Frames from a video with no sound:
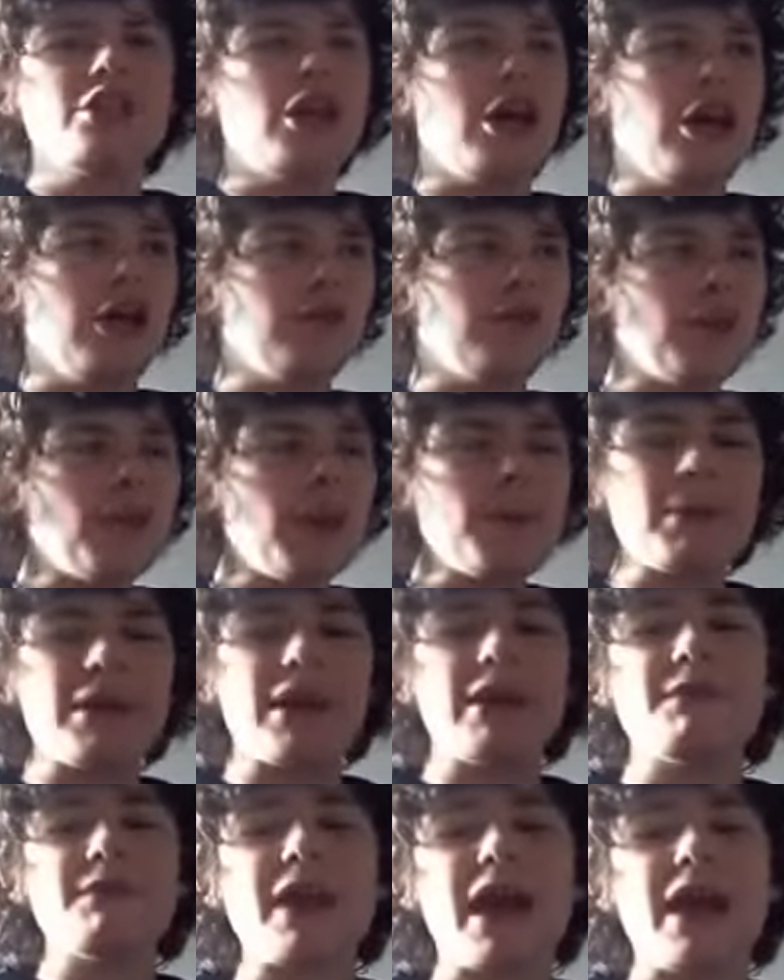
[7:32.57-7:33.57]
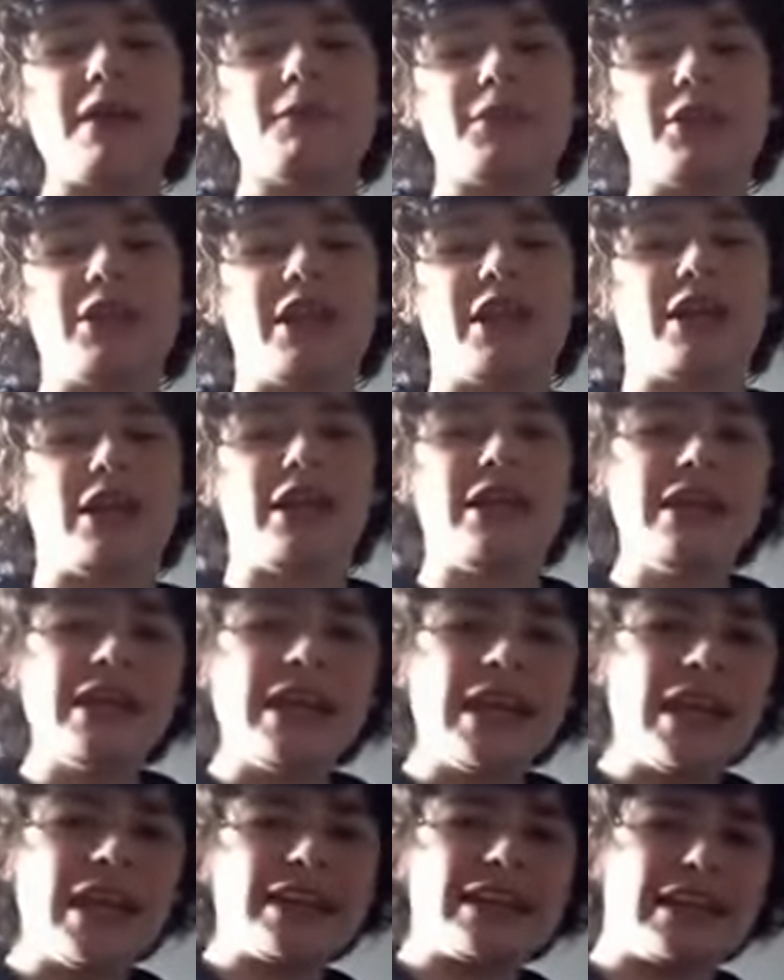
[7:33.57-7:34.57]
And remember, if you haven't yet,
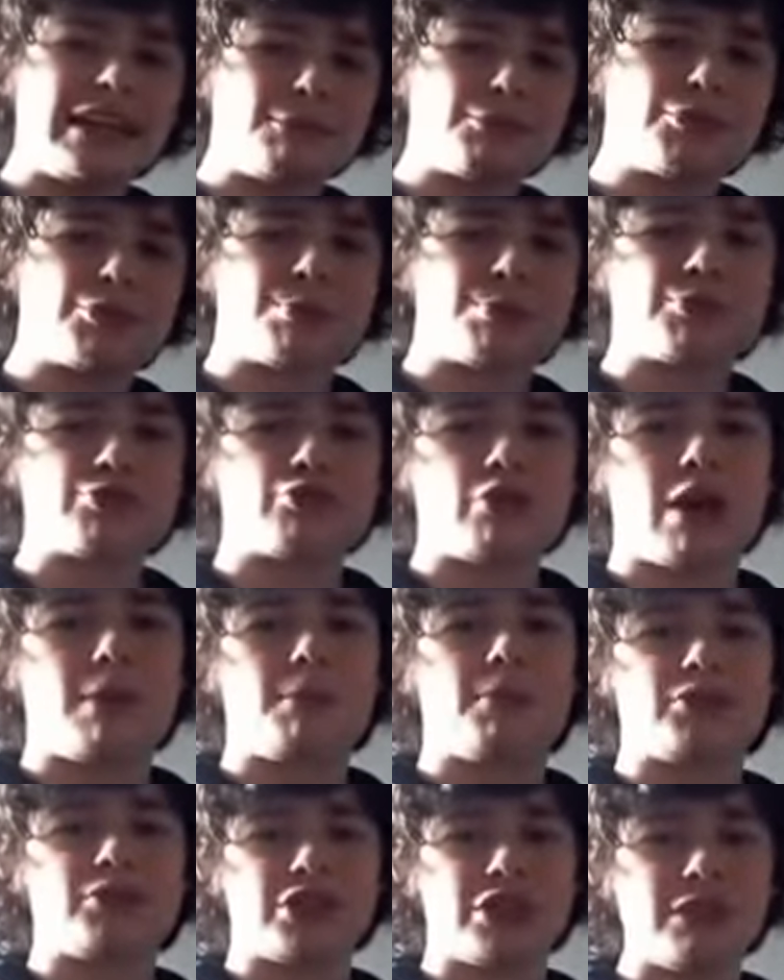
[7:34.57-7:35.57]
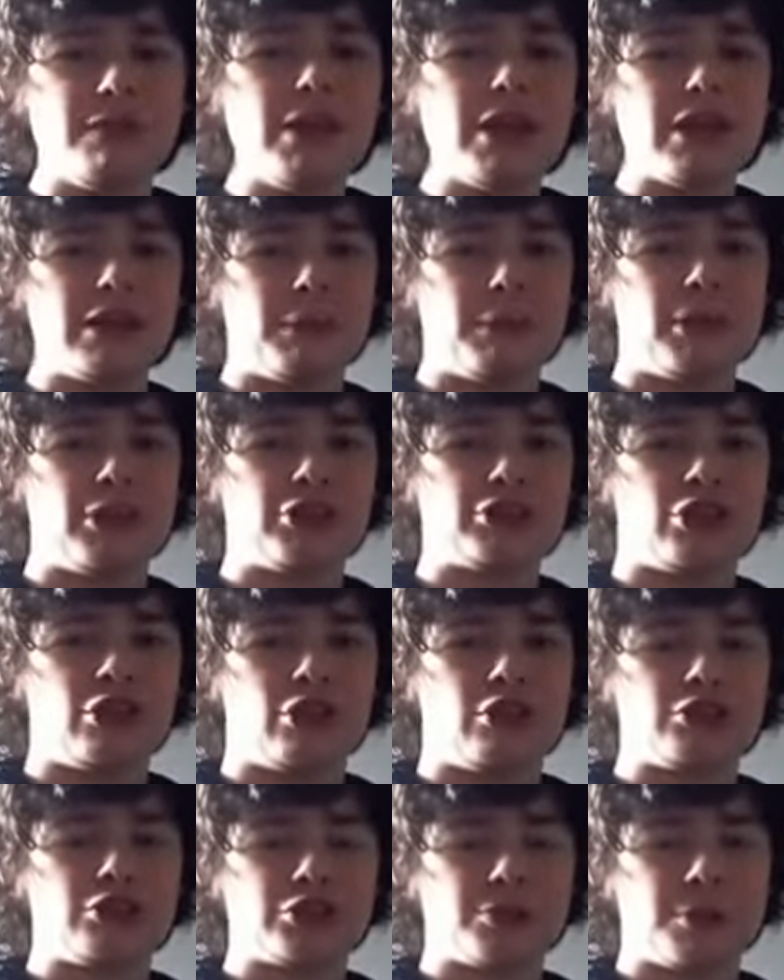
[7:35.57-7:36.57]
hit that subscribe button. It really means a
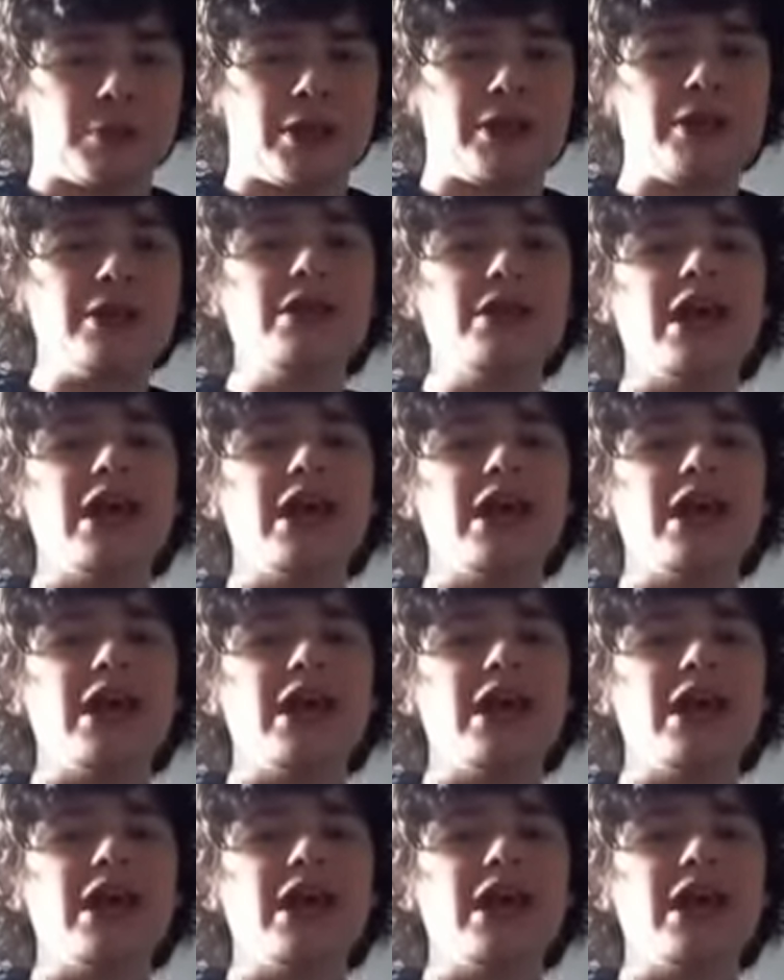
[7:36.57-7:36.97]
lot to me.